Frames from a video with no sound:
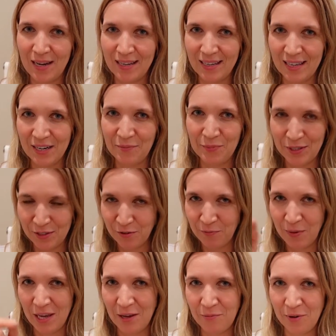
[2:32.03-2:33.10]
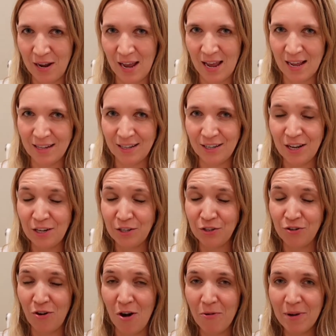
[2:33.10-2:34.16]
get a piece of paper and
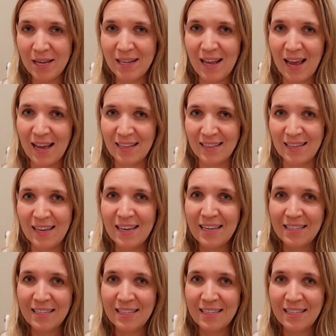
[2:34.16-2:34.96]
draw it and